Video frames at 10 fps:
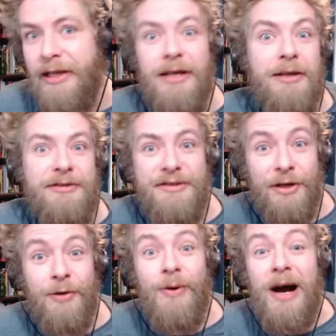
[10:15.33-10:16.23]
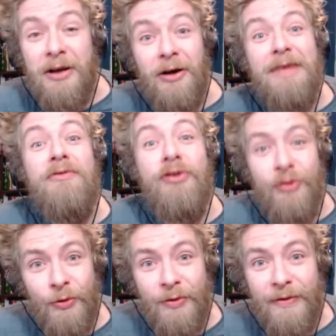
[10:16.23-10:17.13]
So I can't even
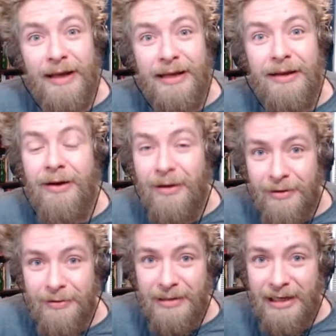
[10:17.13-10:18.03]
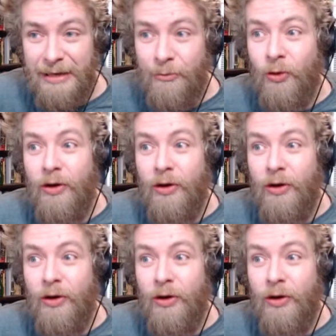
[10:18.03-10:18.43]
show you that article anymore,